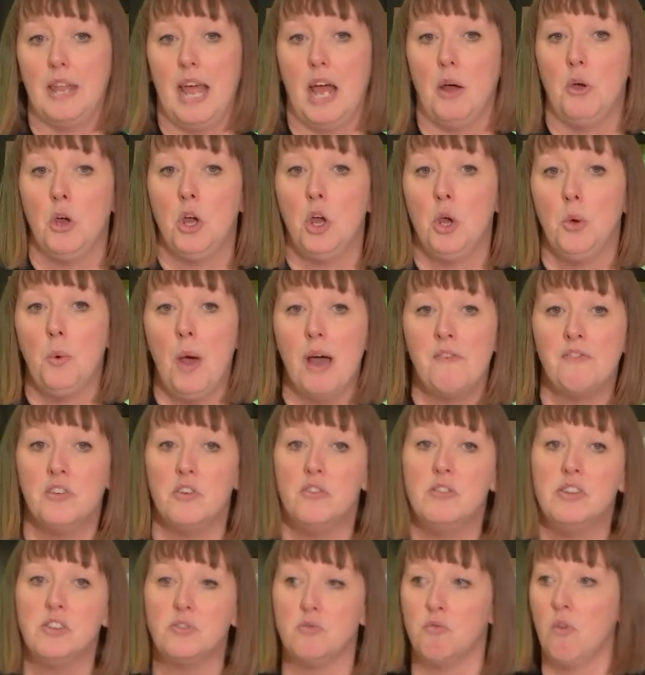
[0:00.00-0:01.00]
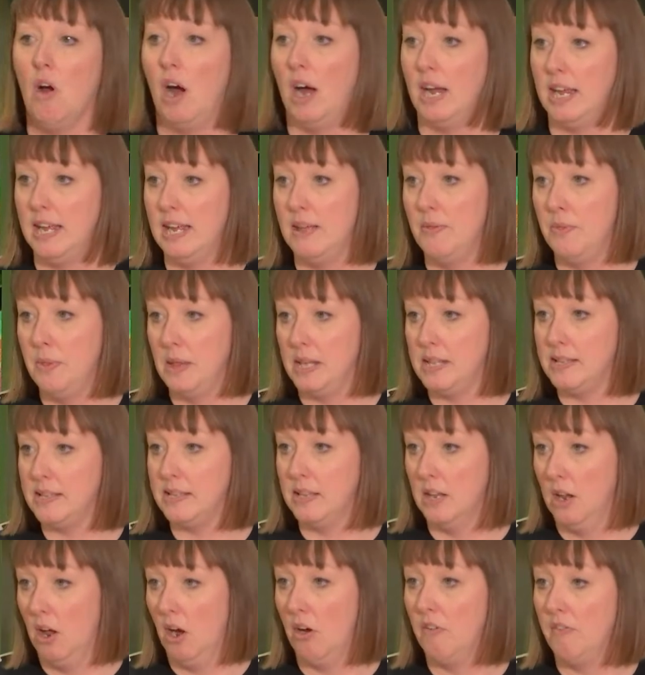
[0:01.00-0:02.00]
Now, whoever is right in
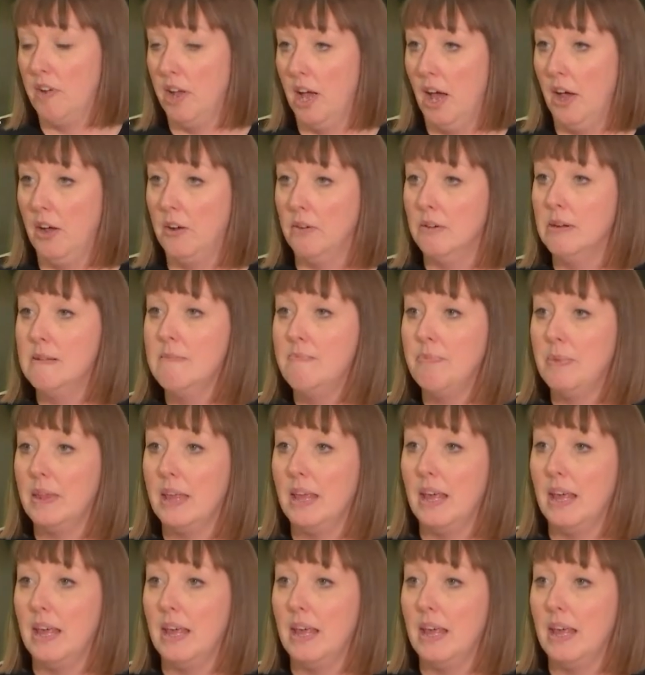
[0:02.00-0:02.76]
this scenario,